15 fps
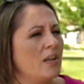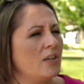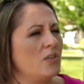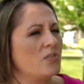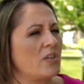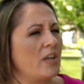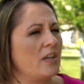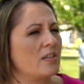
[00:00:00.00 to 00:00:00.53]
You
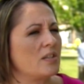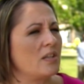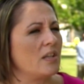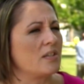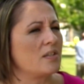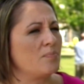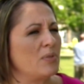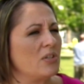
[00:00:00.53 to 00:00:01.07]
say it's
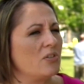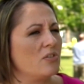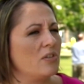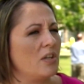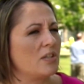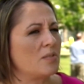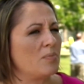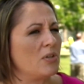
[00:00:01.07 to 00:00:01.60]
it's been
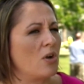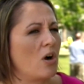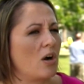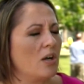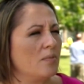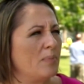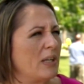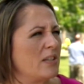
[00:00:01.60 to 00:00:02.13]
it's been
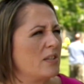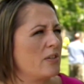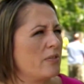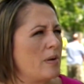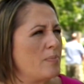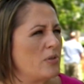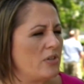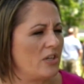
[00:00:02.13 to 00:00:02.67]
hard because of your
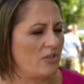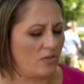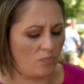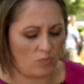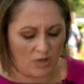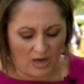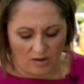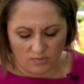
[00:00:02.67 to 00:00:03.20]
reputation.
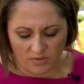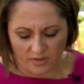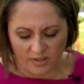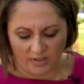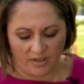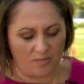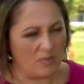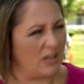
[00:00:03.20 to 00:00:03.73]
Where, can
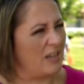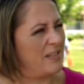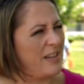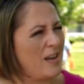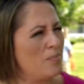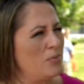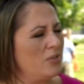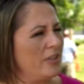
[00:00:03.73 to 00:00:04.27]
you give me an
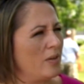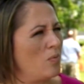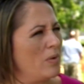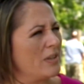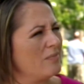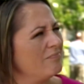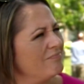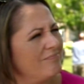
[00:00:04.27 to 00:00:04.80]
example, like
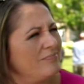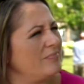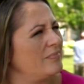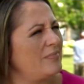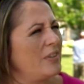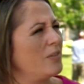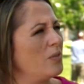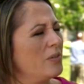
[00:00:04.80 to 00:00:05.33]
what
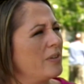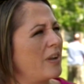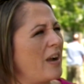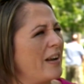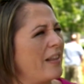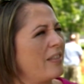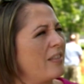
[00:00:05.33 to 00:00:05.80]
the kind of